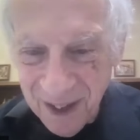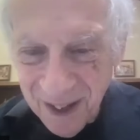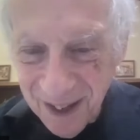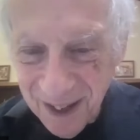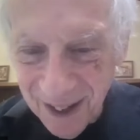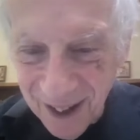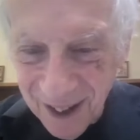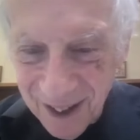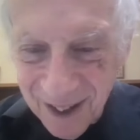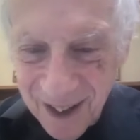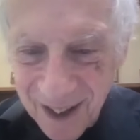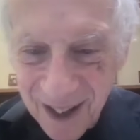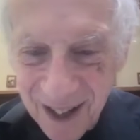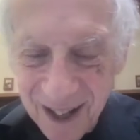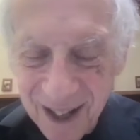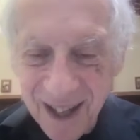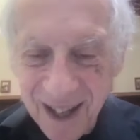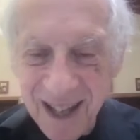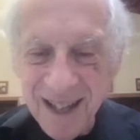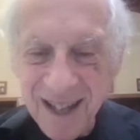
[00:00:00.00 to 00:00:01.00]
you know
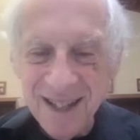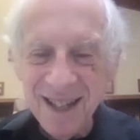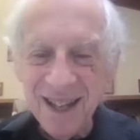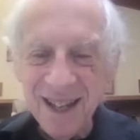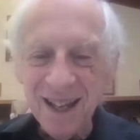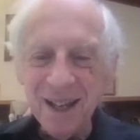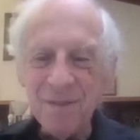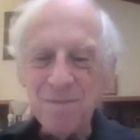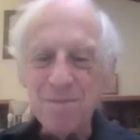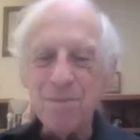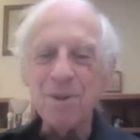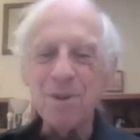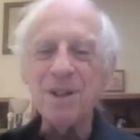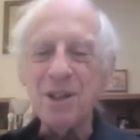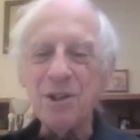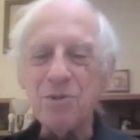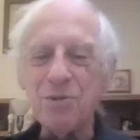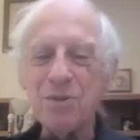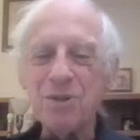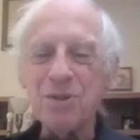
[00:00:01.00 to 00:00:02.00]
getting easy input
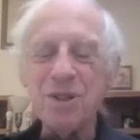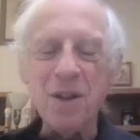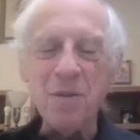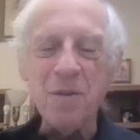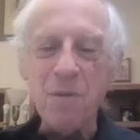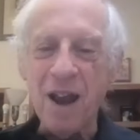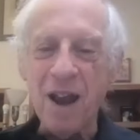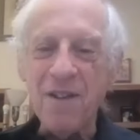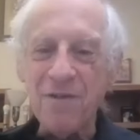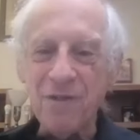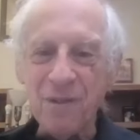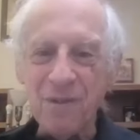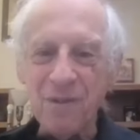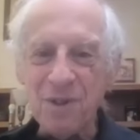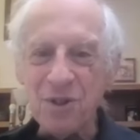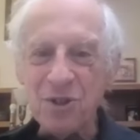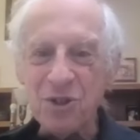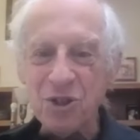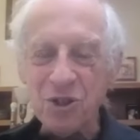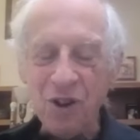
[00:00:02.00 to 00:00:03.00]
interesting right from
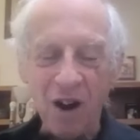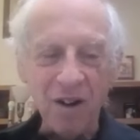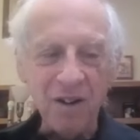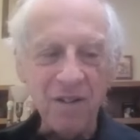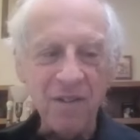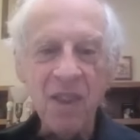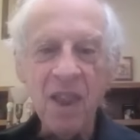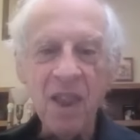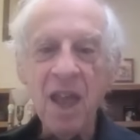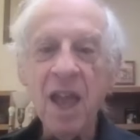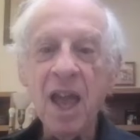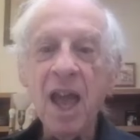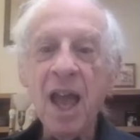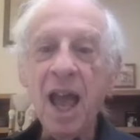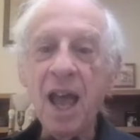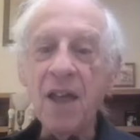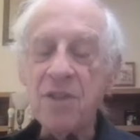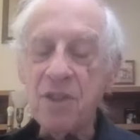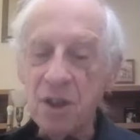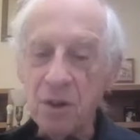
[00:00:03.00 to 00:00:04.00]
the start
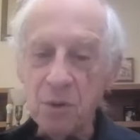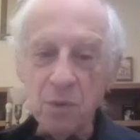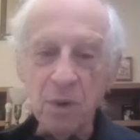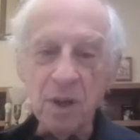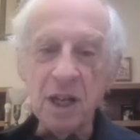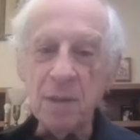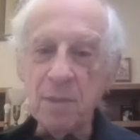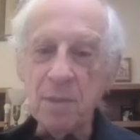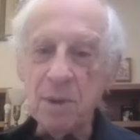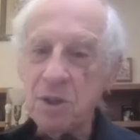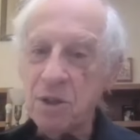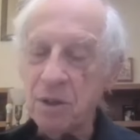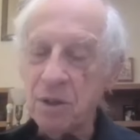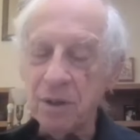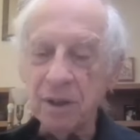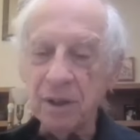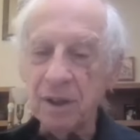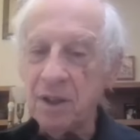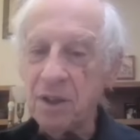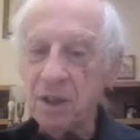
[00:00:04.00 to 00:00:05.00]
and then reading
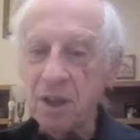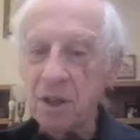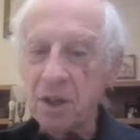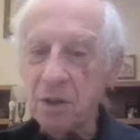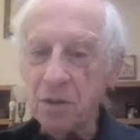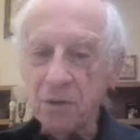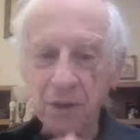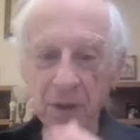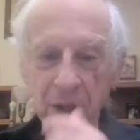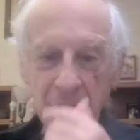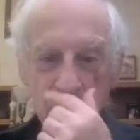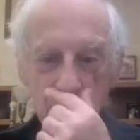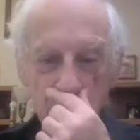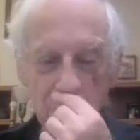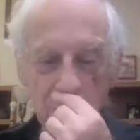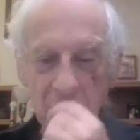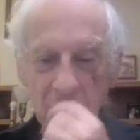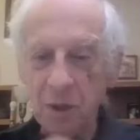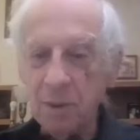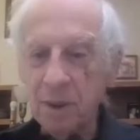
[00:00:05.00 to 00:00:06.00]
material at the interview
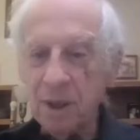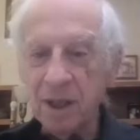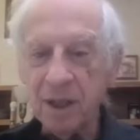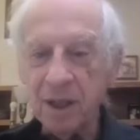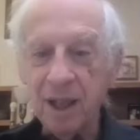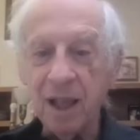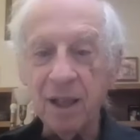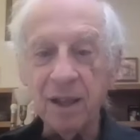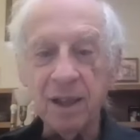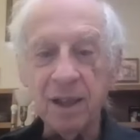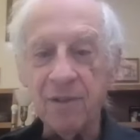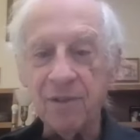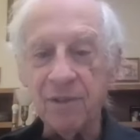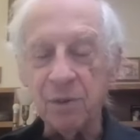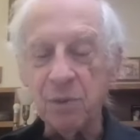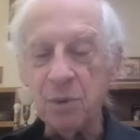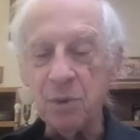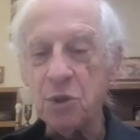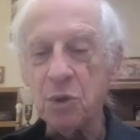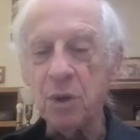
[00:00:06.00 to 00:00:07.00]
intermediate
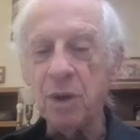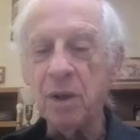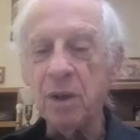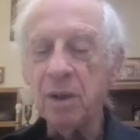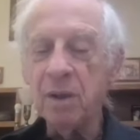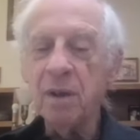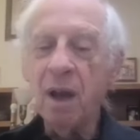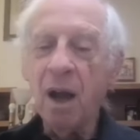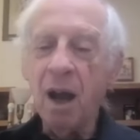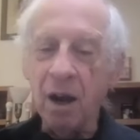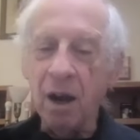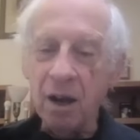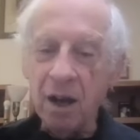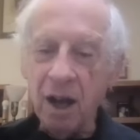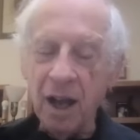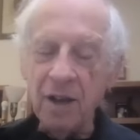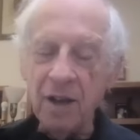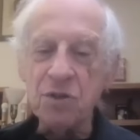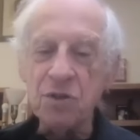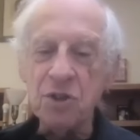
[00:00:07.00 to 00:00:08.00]
level which we are
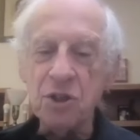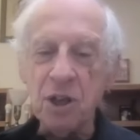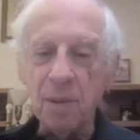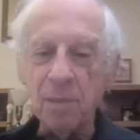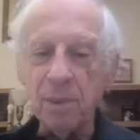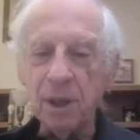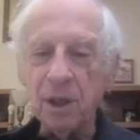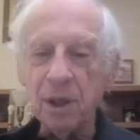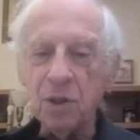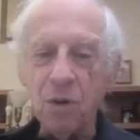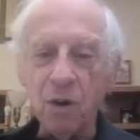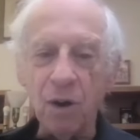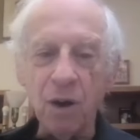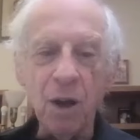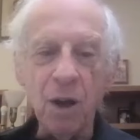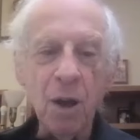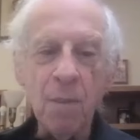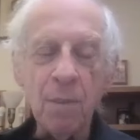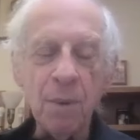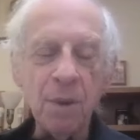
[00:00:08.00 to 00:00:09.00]
kind of stumbling toward
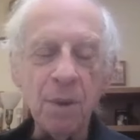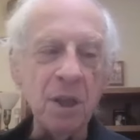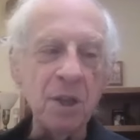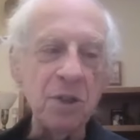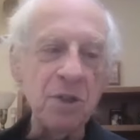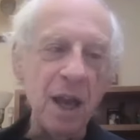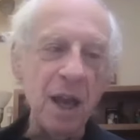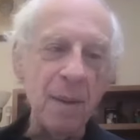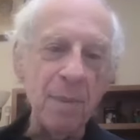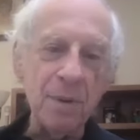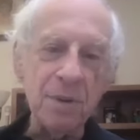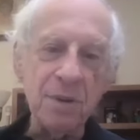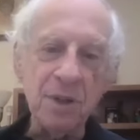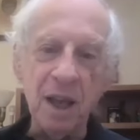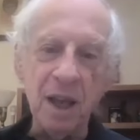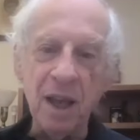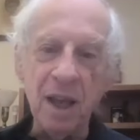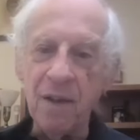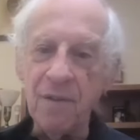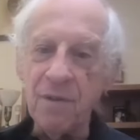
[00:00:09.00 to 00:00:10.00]
but the examples i
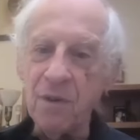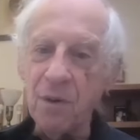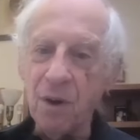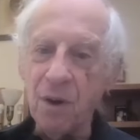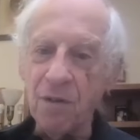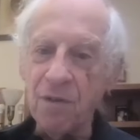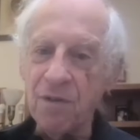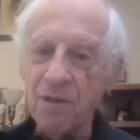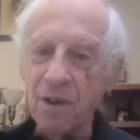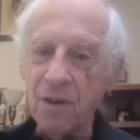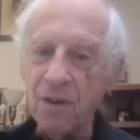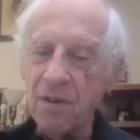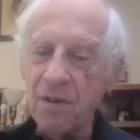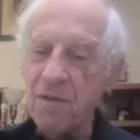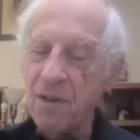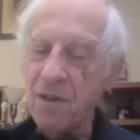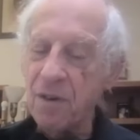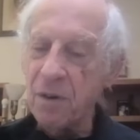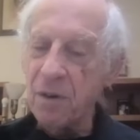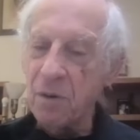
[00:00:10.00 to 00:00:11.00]
gave you are very
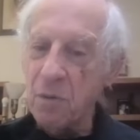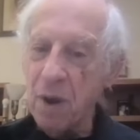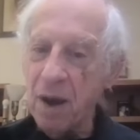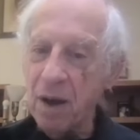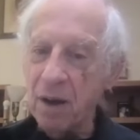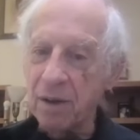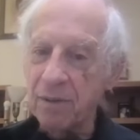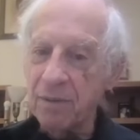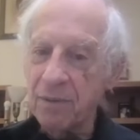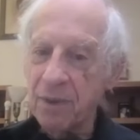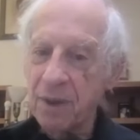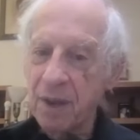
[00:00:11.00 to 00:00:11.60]
very rare